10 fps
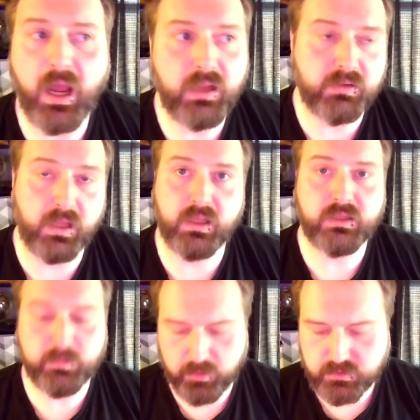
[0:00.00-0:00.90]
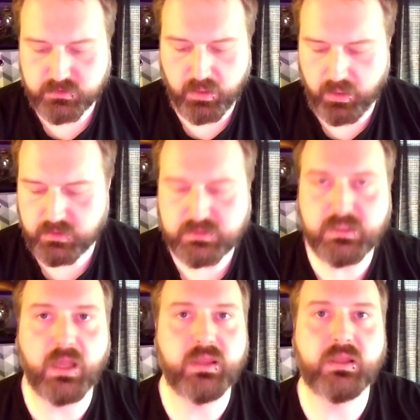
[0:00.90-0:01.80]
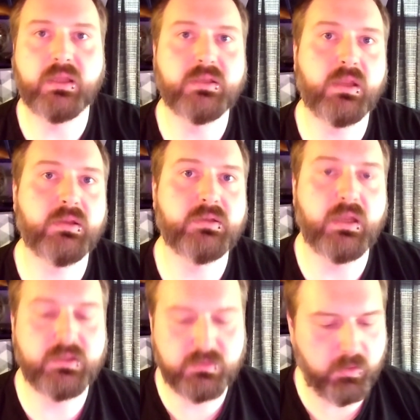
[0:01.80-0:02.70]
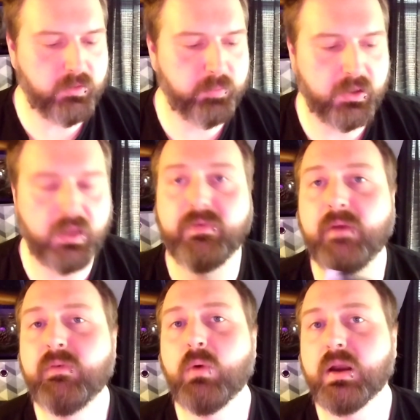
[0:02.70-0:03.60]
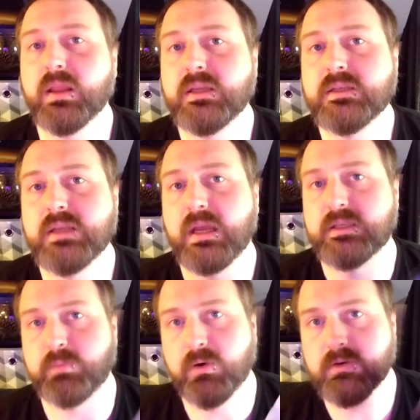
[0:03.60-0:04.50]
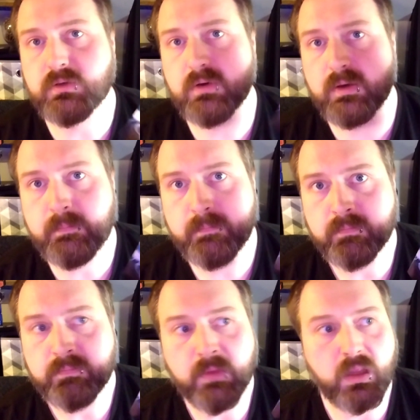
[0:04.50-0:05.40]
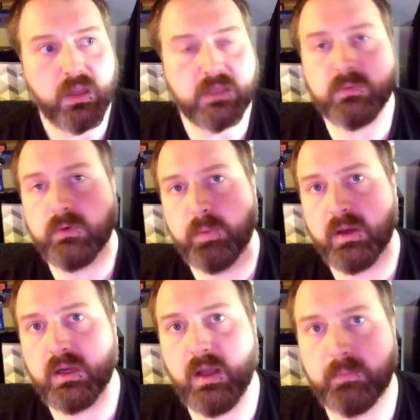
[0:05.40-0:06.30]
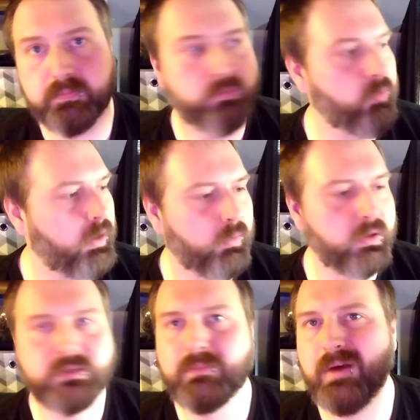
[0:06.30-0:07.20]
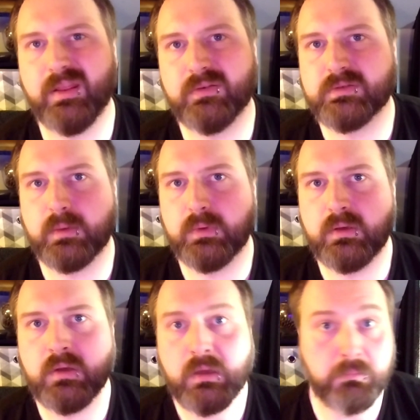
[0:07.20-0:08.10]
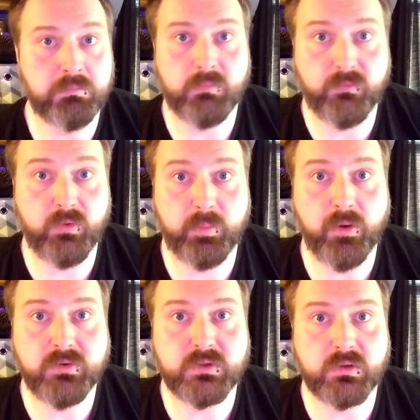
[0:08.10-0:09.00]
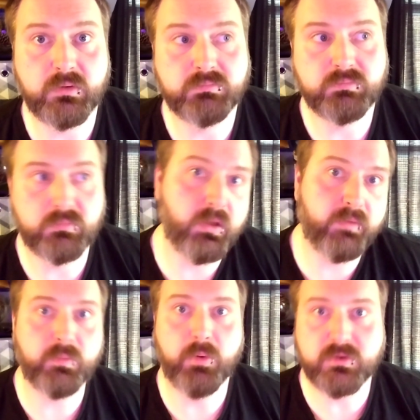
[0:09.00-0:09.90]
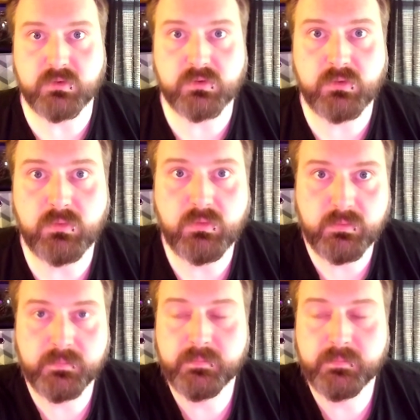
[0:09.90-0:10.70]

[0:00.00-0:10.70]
I like the poster. Honestly, I think it's worth pick. If every one of these has a poster in them, it's worth picking up, once a month or something for the poster. If the poster's cool.